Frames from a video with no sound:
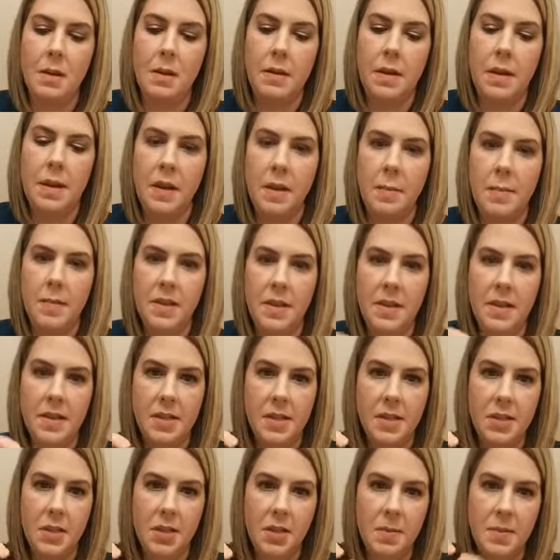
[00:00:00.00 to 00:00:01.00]
They come in
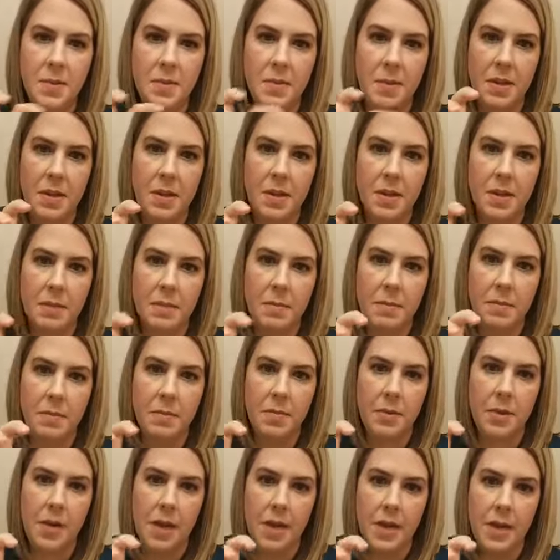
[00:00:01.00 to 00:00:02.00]
these tubes with the
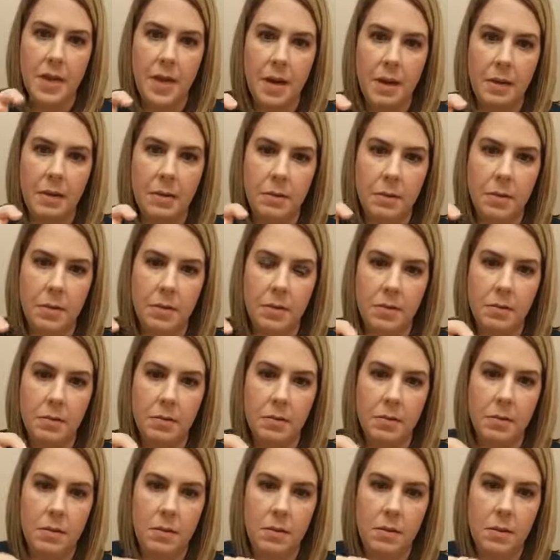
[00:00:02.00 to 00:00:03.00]
blinged out little
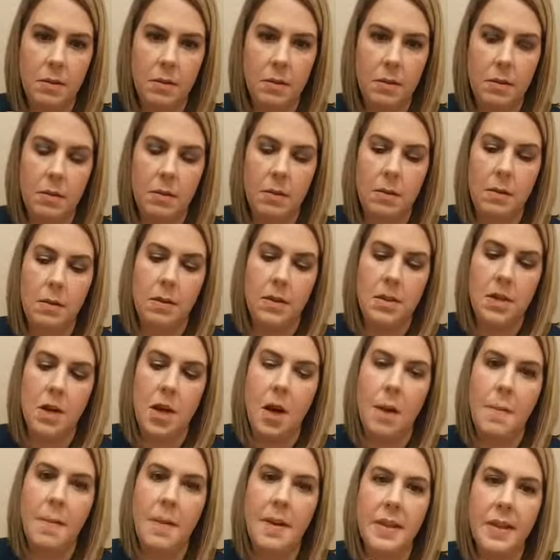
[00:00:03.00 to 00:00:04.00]

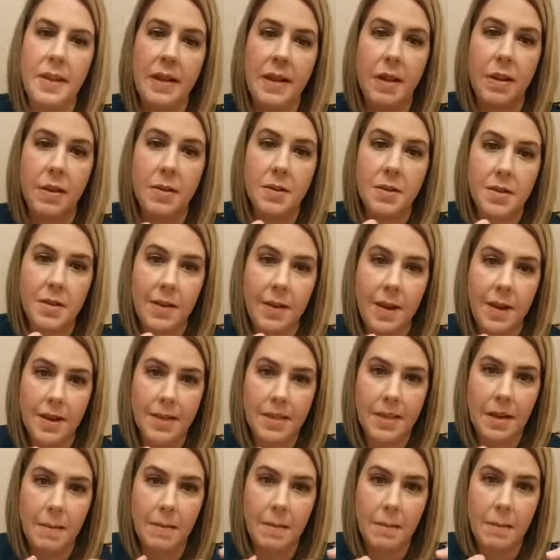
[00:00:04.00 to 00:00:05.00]
top, and then it also has
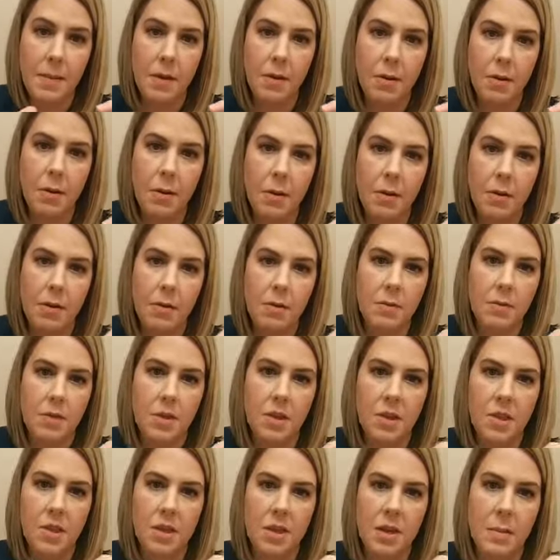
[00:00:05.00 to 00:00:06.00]
a mirror,
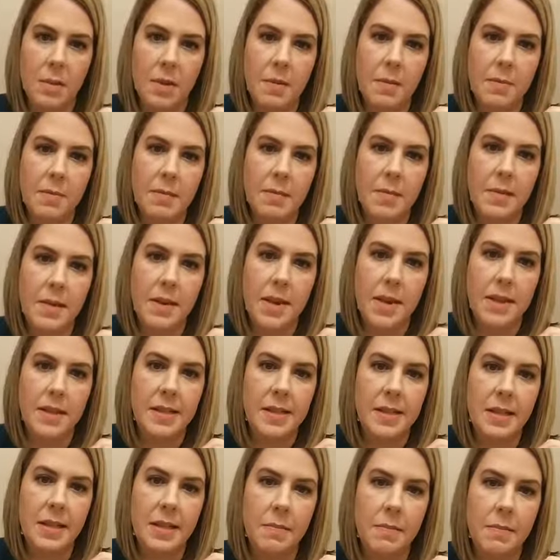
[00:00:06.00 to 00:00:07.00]
which I just got my
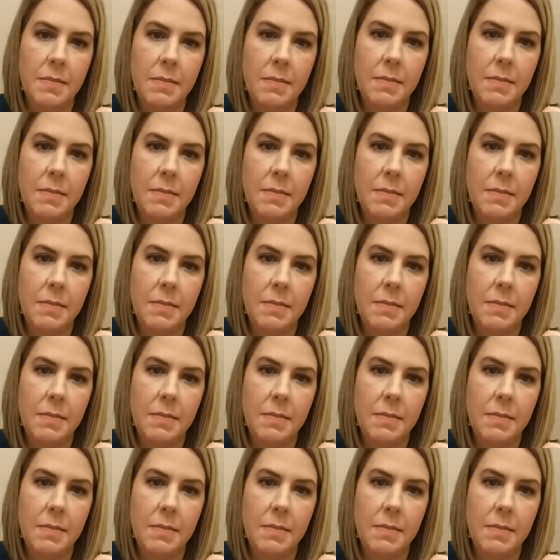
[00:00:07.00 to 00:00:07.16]
nasty,